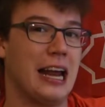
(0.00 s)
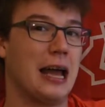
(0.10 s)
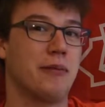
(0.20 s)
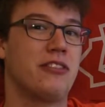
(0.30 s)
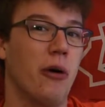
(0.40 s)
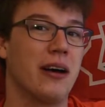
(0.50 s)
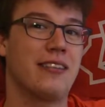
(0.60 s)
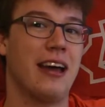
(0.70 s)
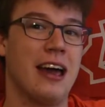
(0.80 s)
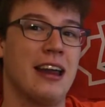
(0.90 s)
and I am so
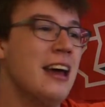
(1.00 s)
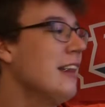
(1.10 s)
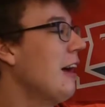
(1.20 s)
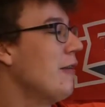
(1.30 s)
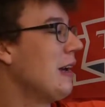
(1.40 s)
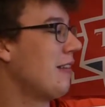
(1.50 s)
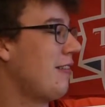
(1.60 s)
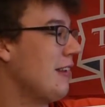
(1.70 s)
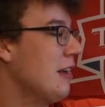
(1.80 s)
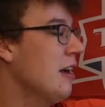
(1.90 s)
excited that we get to
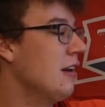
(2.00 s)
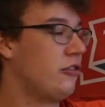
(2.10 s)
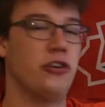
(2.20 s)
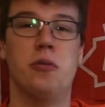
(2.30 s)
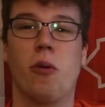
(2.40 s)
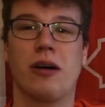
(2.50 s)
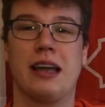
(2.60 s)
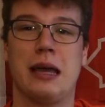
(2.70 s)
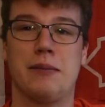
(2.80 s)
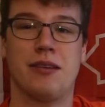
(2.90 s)
see 2 more
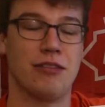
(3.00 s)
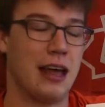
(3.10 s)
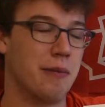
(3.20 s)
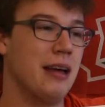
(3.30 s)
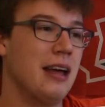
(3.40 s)
games of them.